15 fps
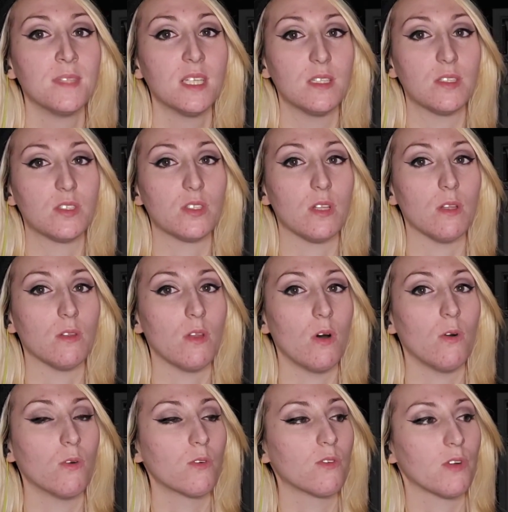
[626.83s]
This is a
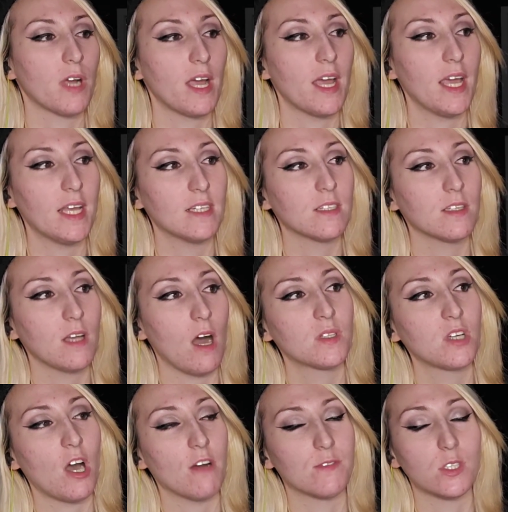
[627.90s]
low grade,
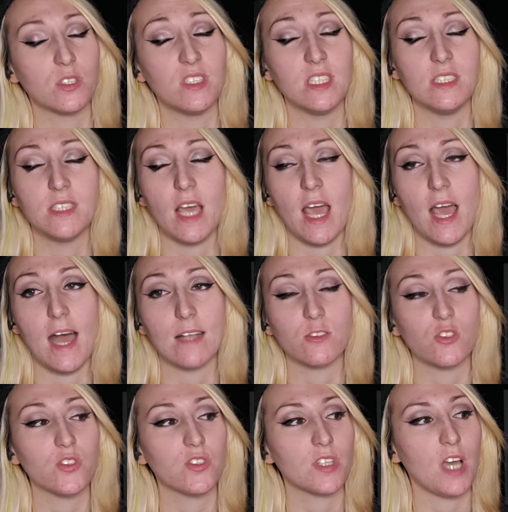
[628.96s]
cover
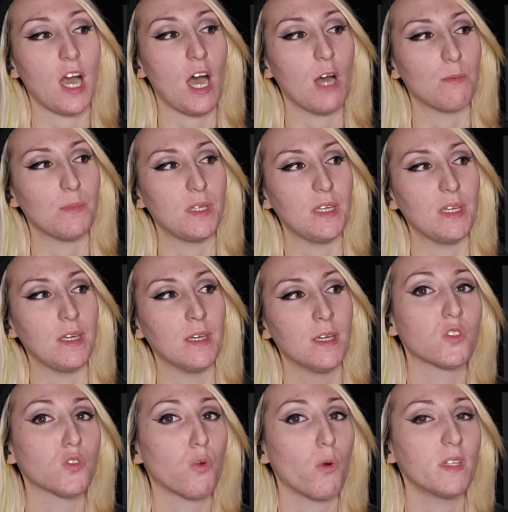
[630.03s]
detached copy.
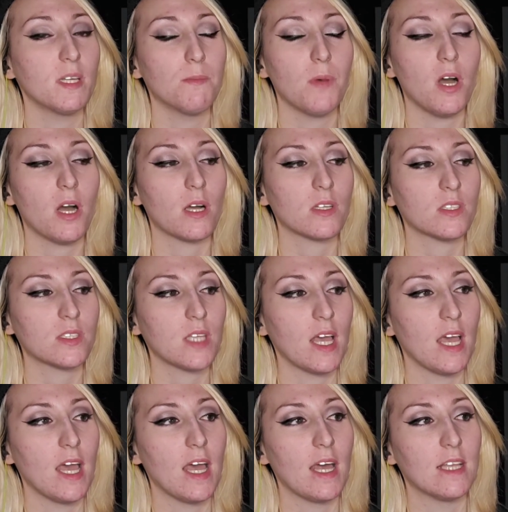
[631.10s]
It's $20,
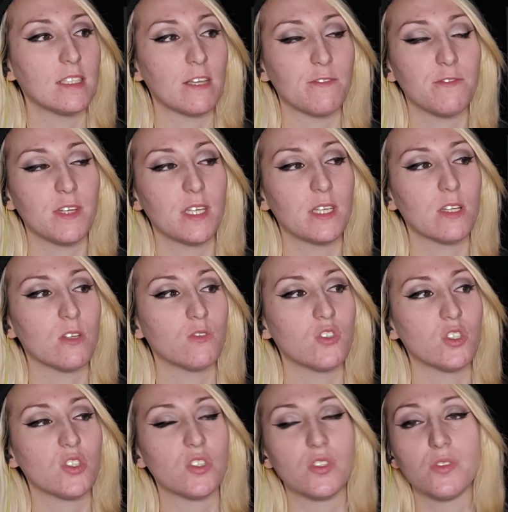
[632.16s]
and I figured
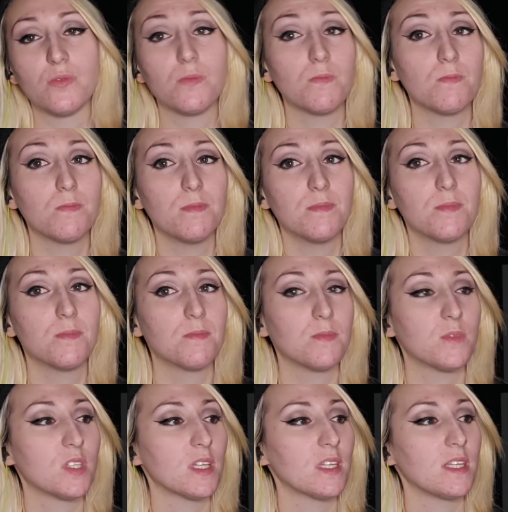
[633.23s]
just
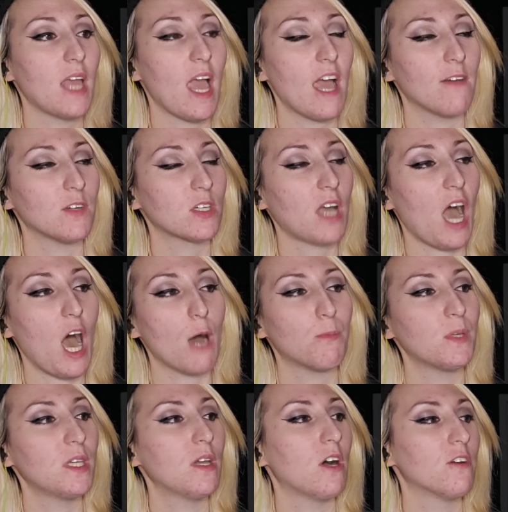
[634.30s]
to have a
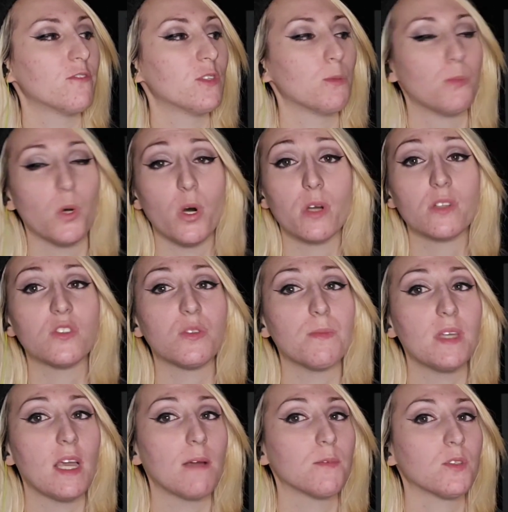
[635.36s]
copy of the book to
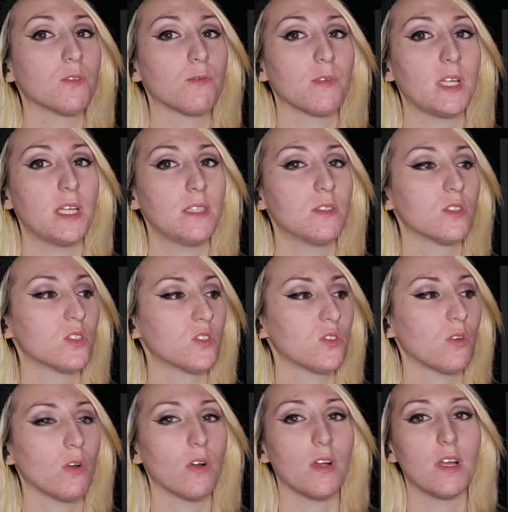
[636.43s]
be able to read the
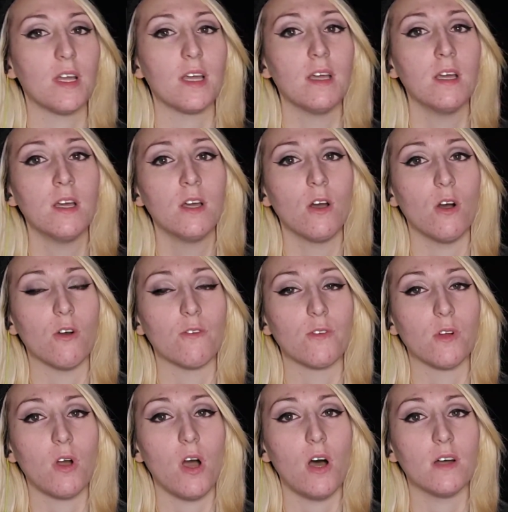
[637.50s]
story
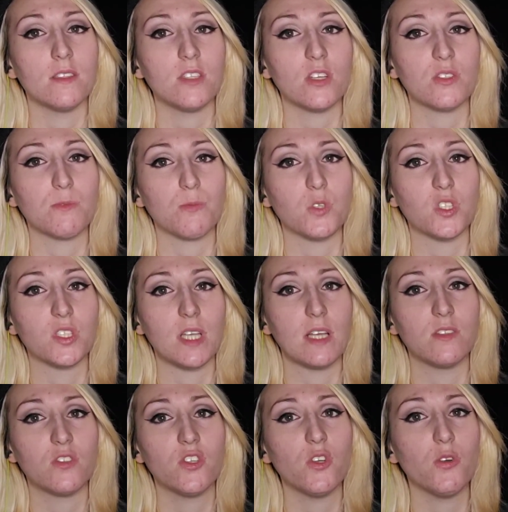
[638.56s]
overall, it doesn't
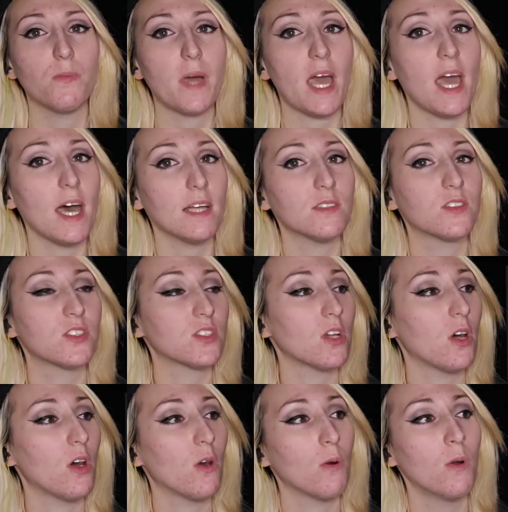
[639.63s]
present too bad,
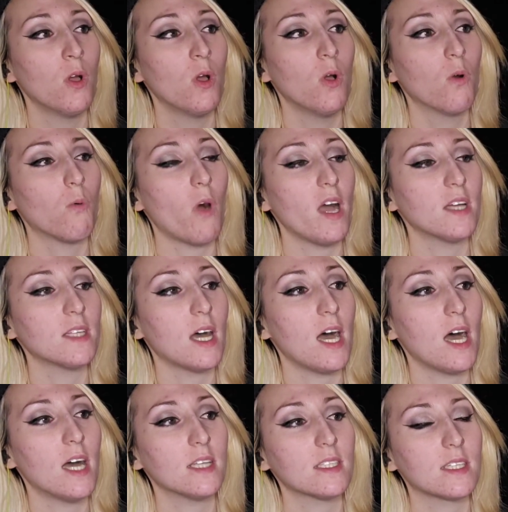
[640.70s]
so why
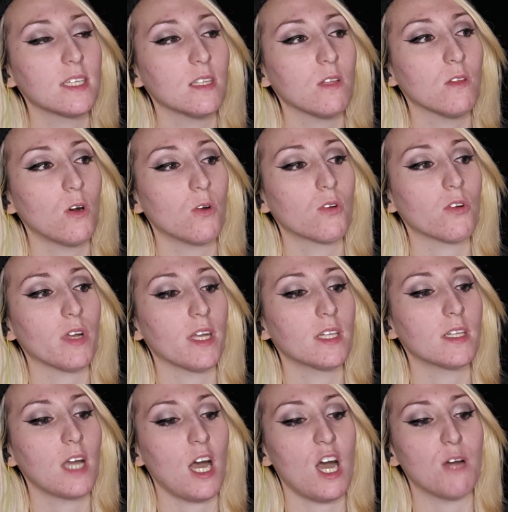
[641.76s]
not get a low grade
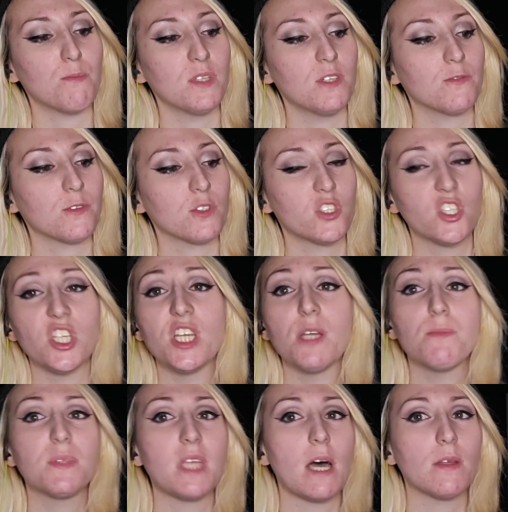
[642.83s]
copy for
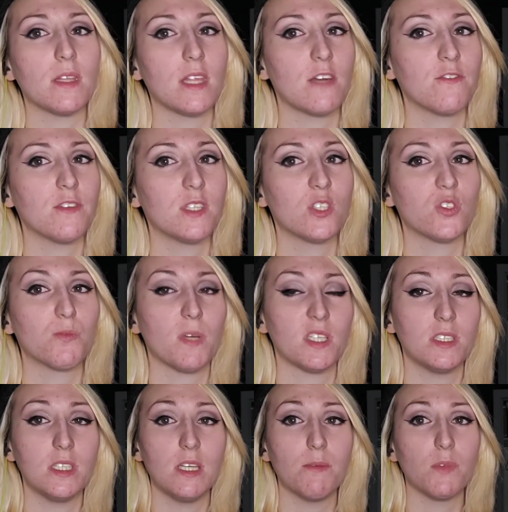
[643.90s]
cheap? Now that I finished my
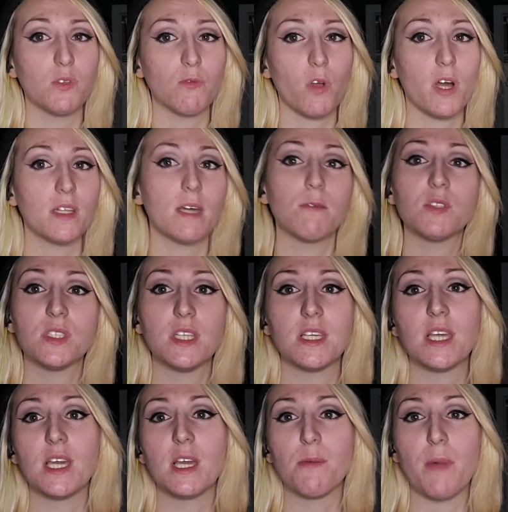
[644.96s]
Demon run, I was
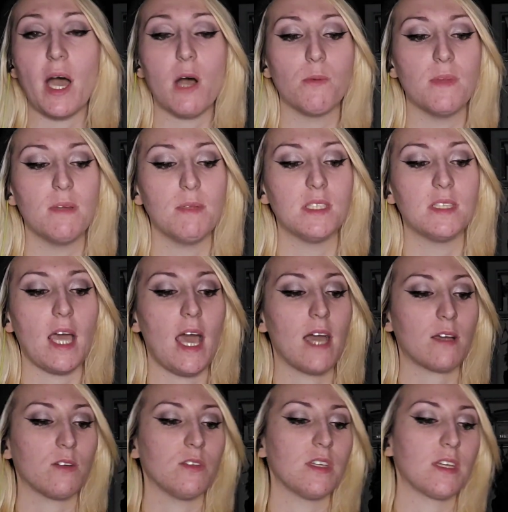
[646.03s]
thinking about maybe
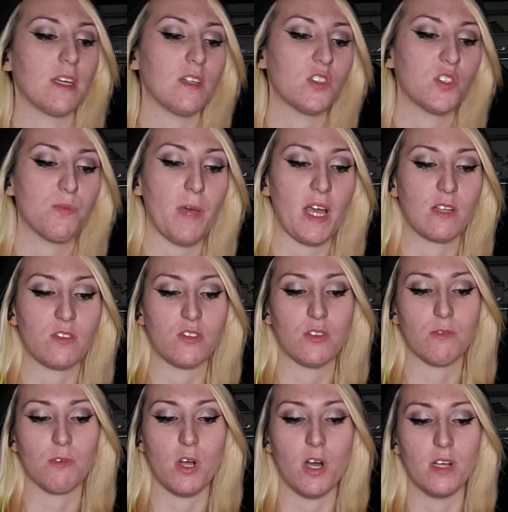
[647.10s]
tackling a Spectre
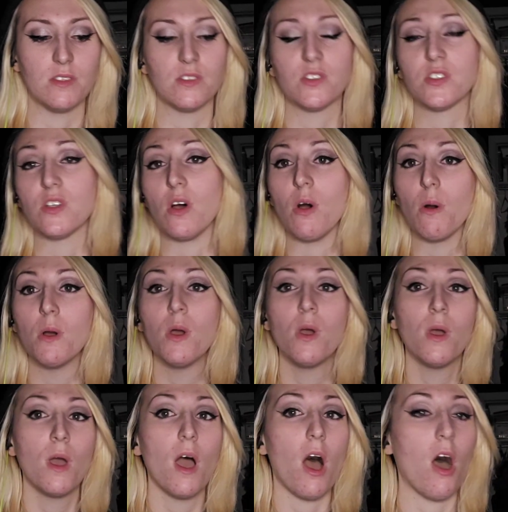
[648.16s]
run, so
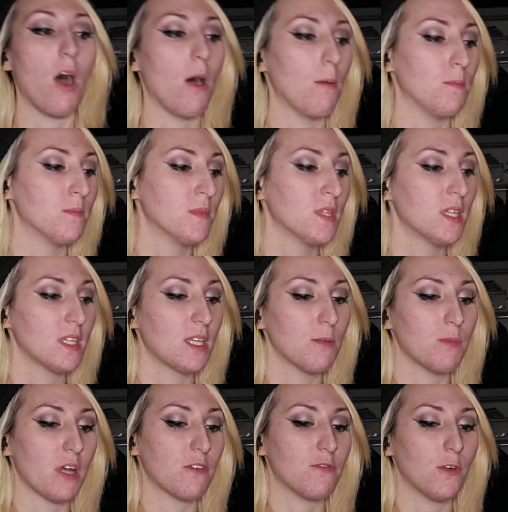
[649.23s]
get
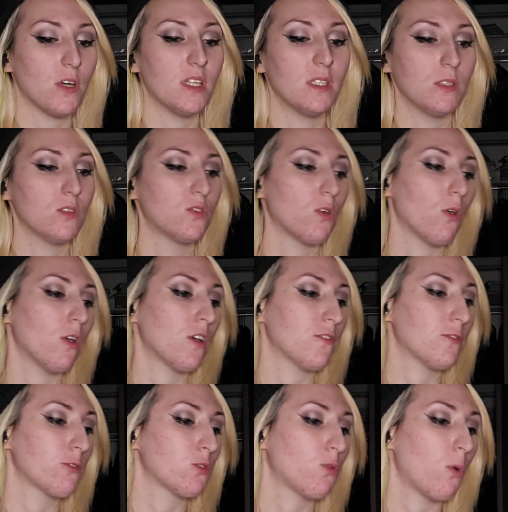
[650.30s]
my foot in the door
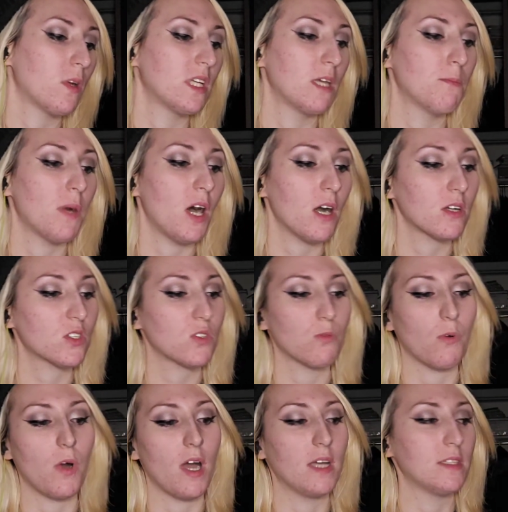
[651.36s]
for $20,
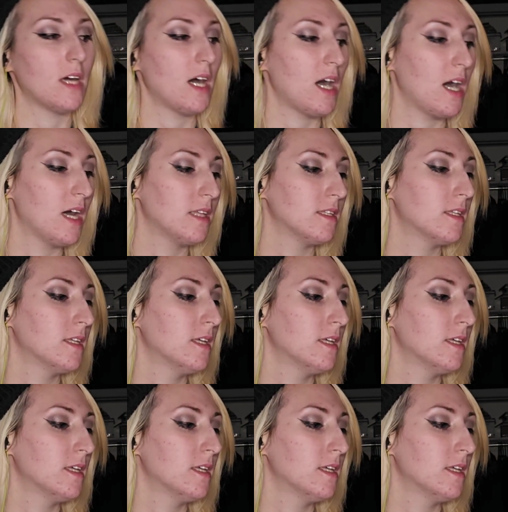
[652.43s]
why not?